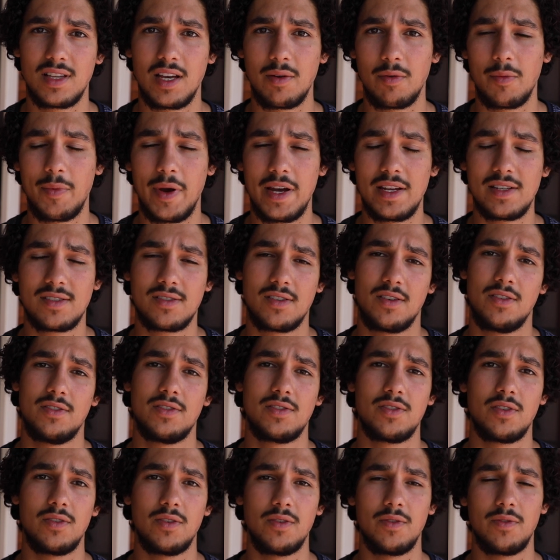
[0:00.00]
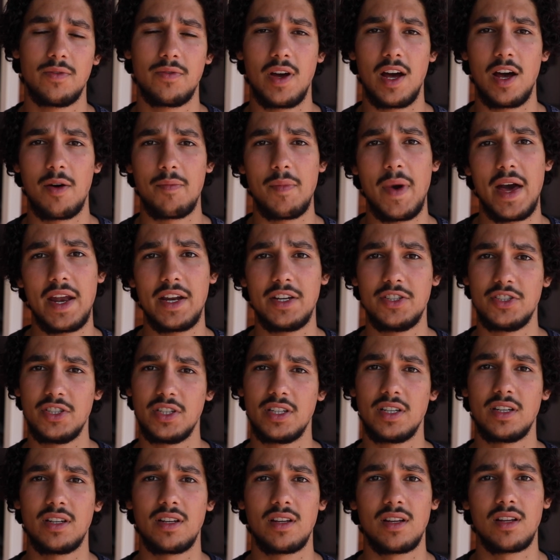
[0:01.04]
that were based on sort of
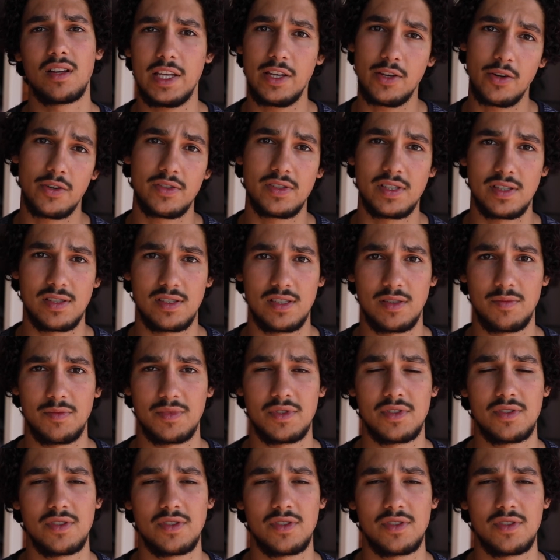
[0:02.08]
managing ecosystems.